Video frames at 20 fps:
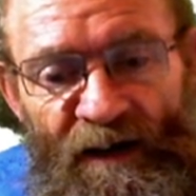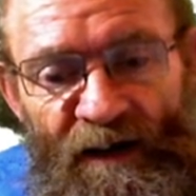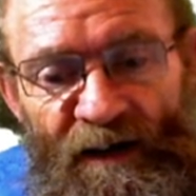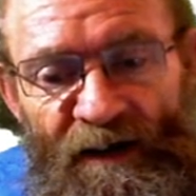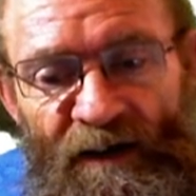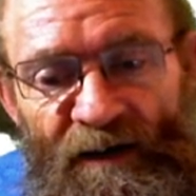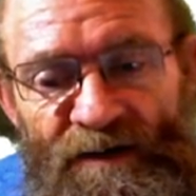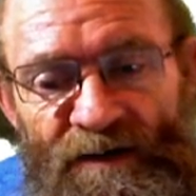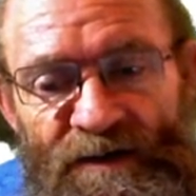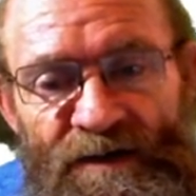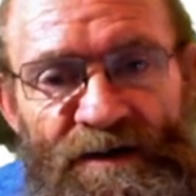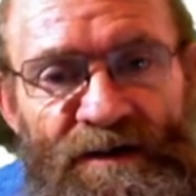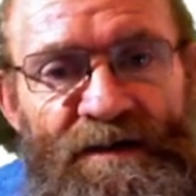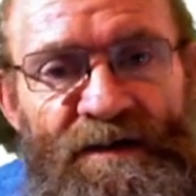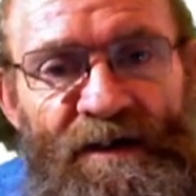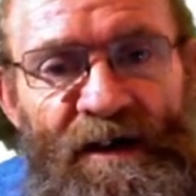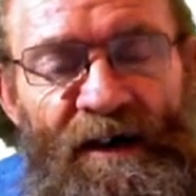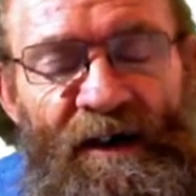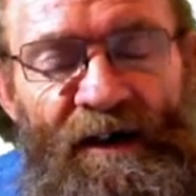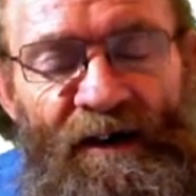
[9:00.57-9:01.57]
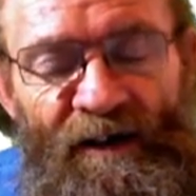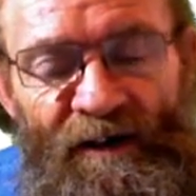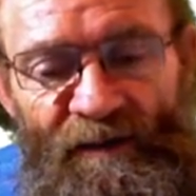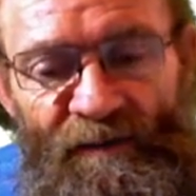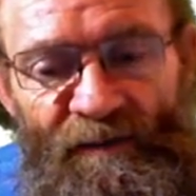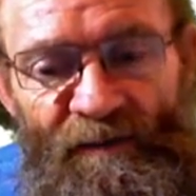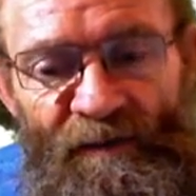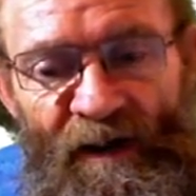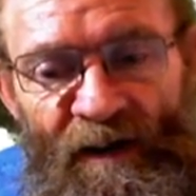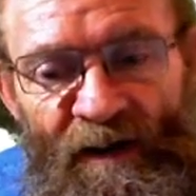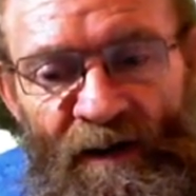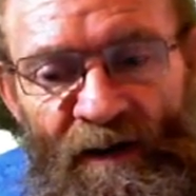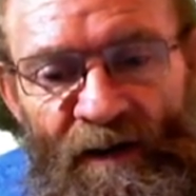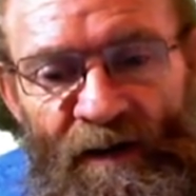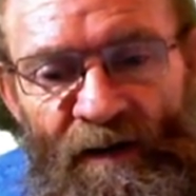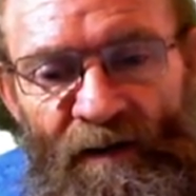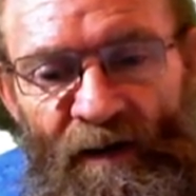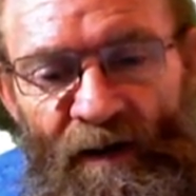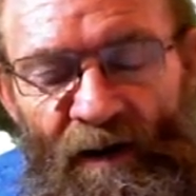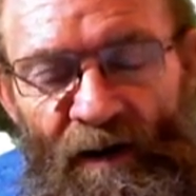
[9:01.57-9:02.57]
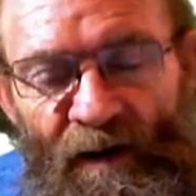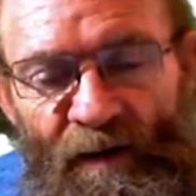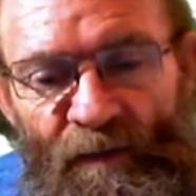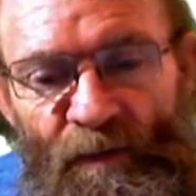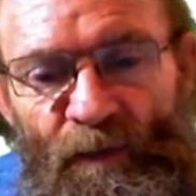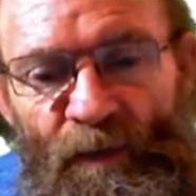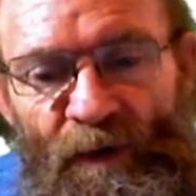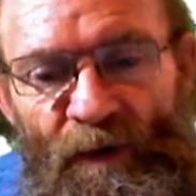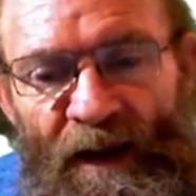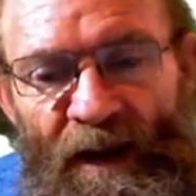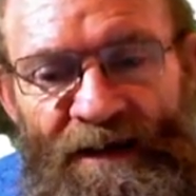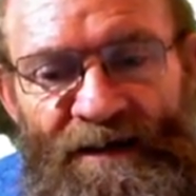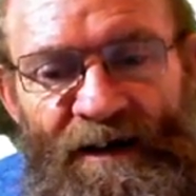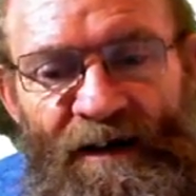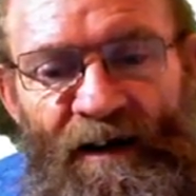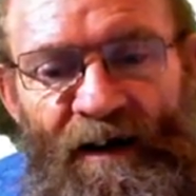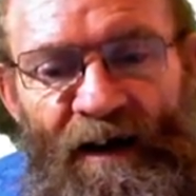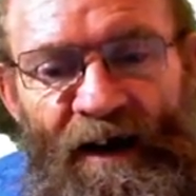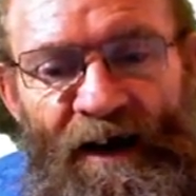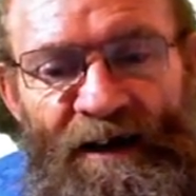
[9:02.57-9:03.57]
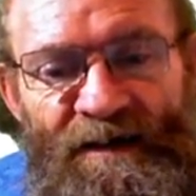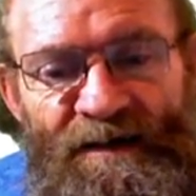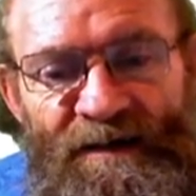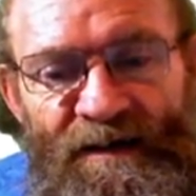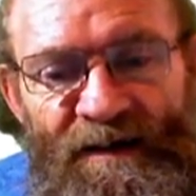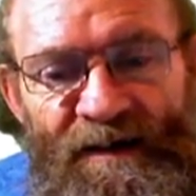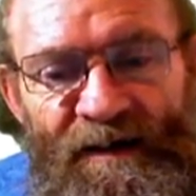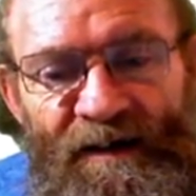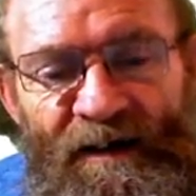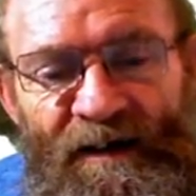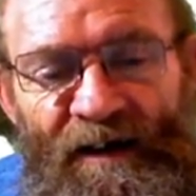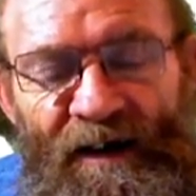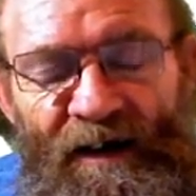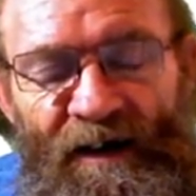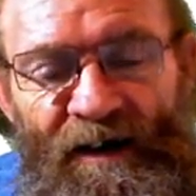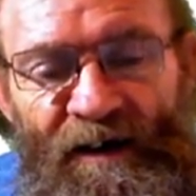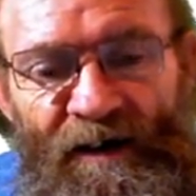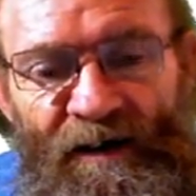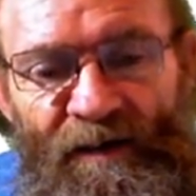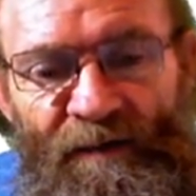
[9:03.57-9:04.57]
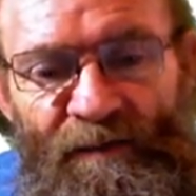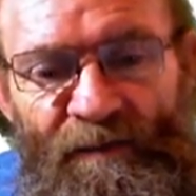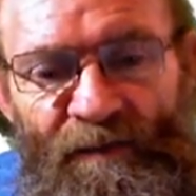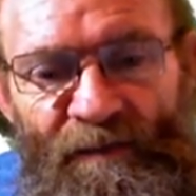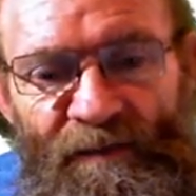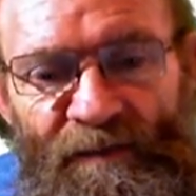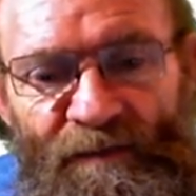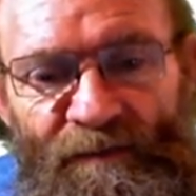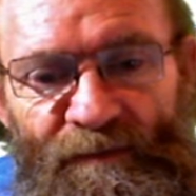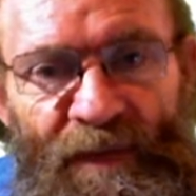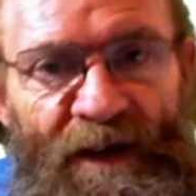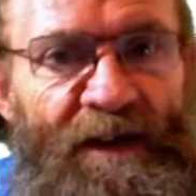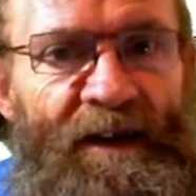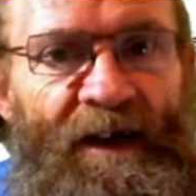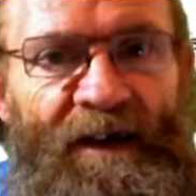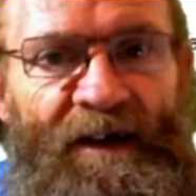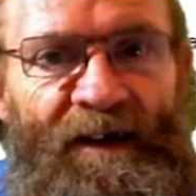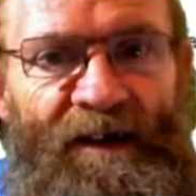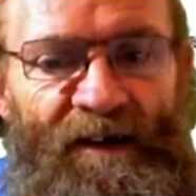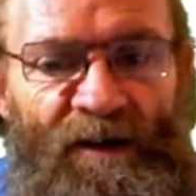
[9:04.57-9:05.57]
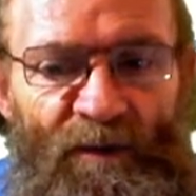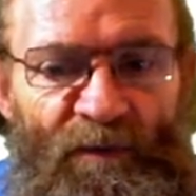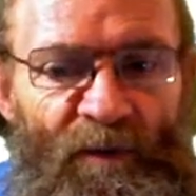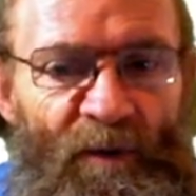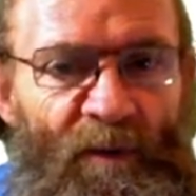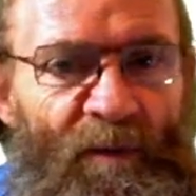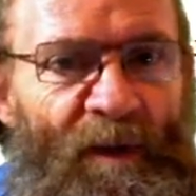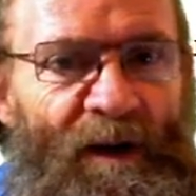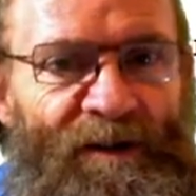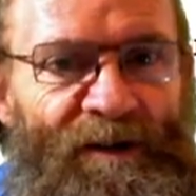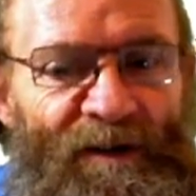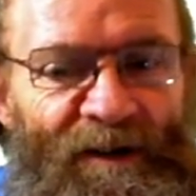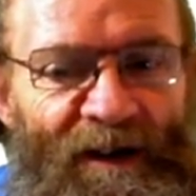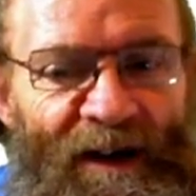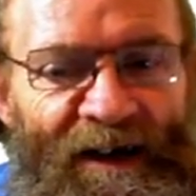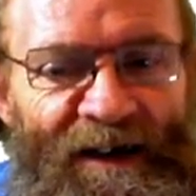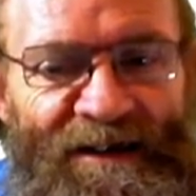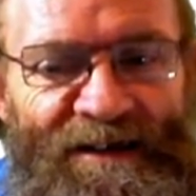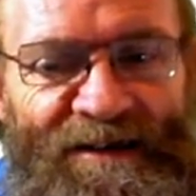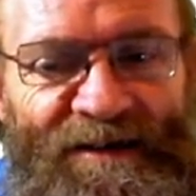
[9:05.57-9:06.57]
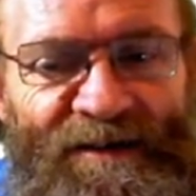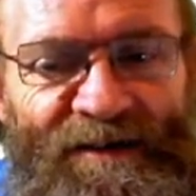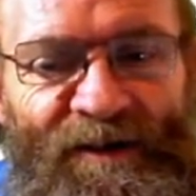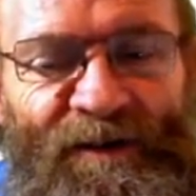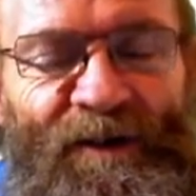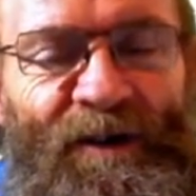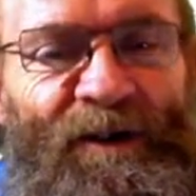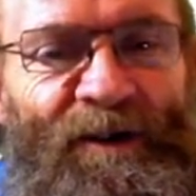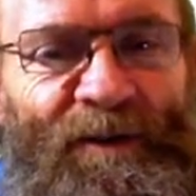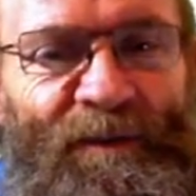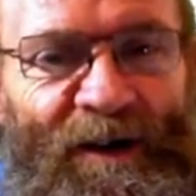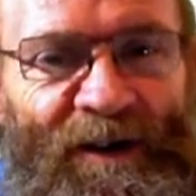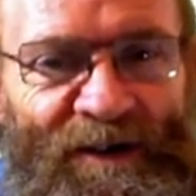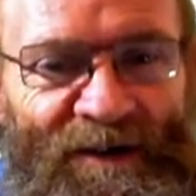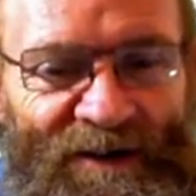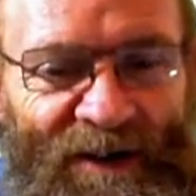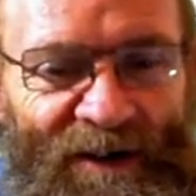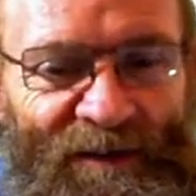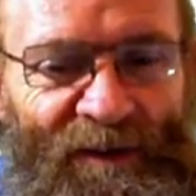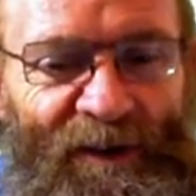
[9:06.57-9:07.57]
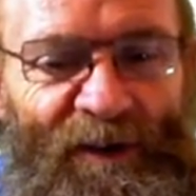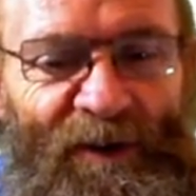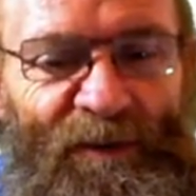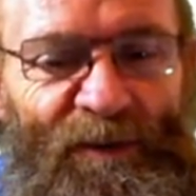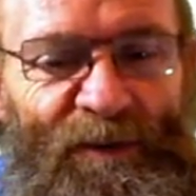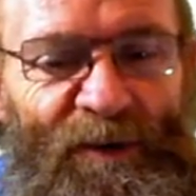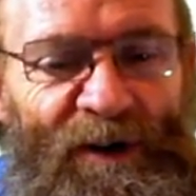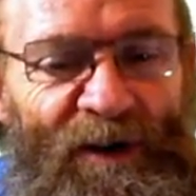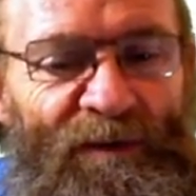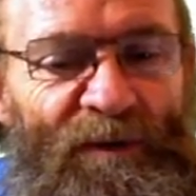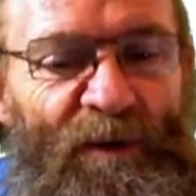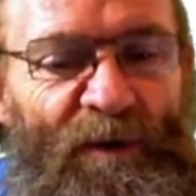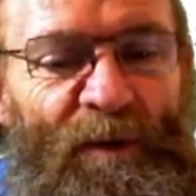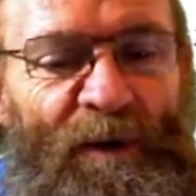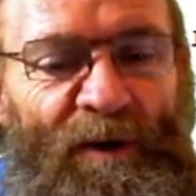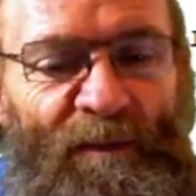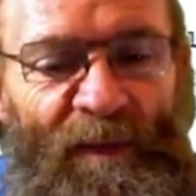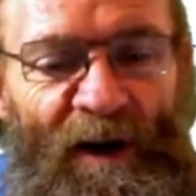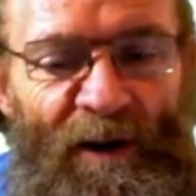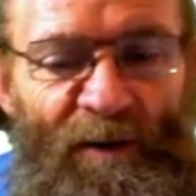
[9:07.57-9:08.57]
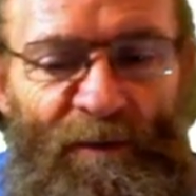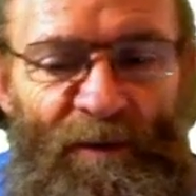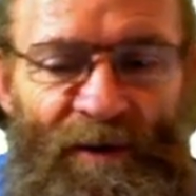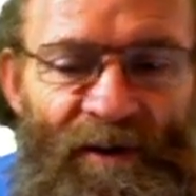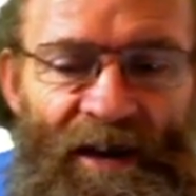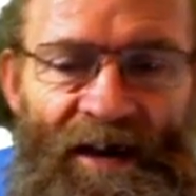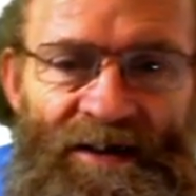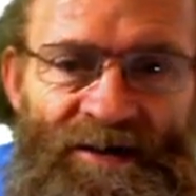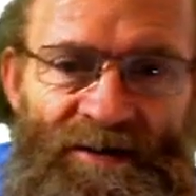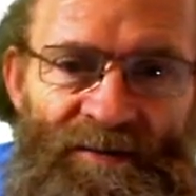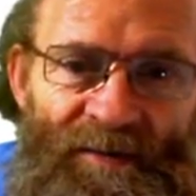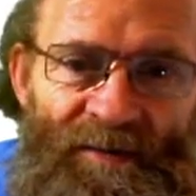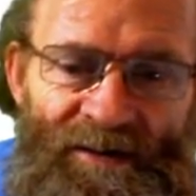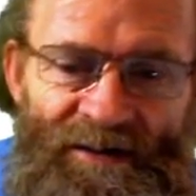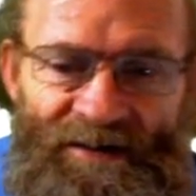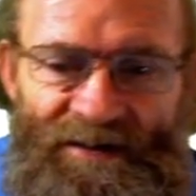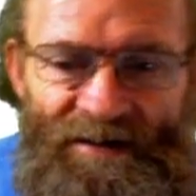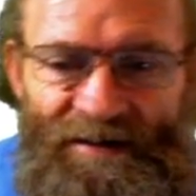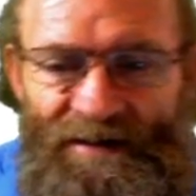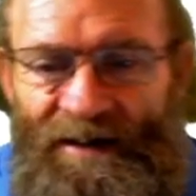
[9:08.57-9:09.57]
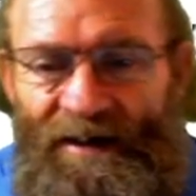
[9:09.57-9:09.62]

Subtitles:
Don't just put extra lines in and be decorative about your lines. You're going to make yourself a lot of work if you want to play with XMLs